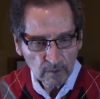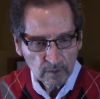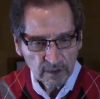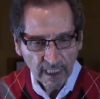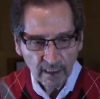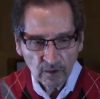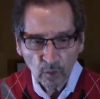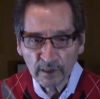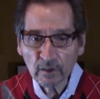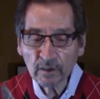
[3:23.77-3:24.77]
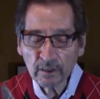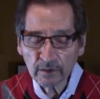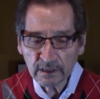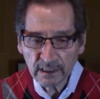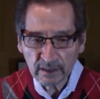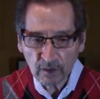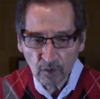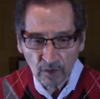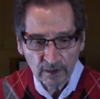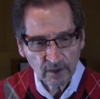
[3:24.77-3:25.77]
say you want the lyrics and the
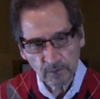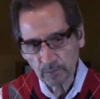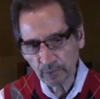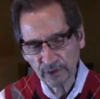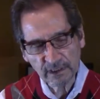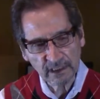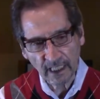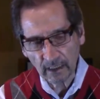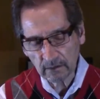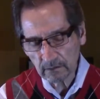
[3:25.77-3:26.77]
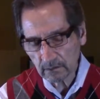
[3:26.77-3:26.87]
chords, prints it out,